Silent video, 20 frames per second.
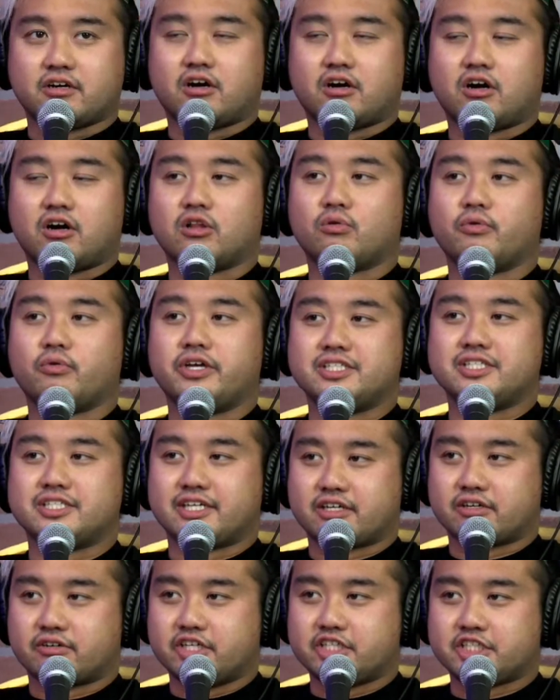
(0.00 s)
Halloween
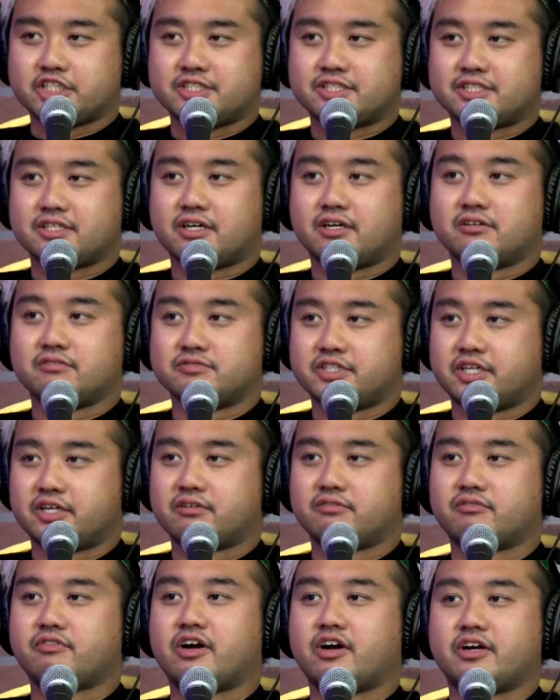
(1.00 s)
decorations of
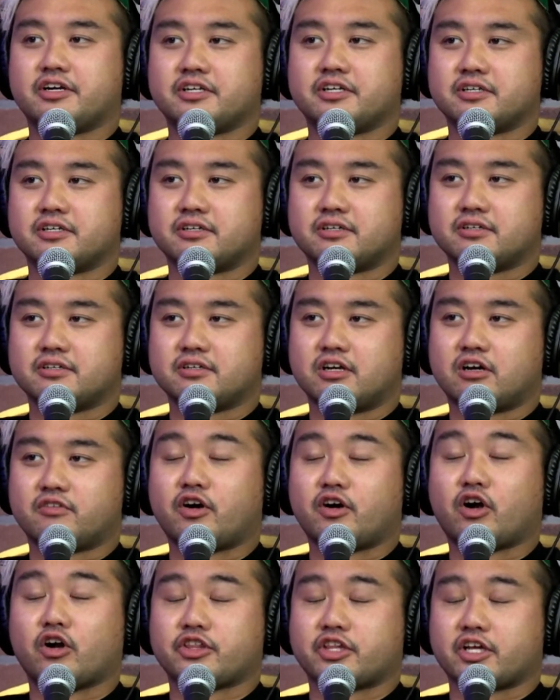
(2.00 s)
Terrifier, of
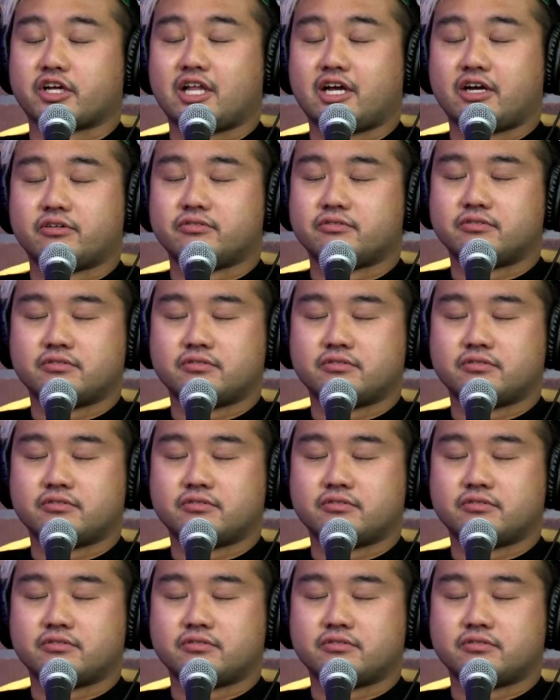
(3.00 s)
Art the Clown.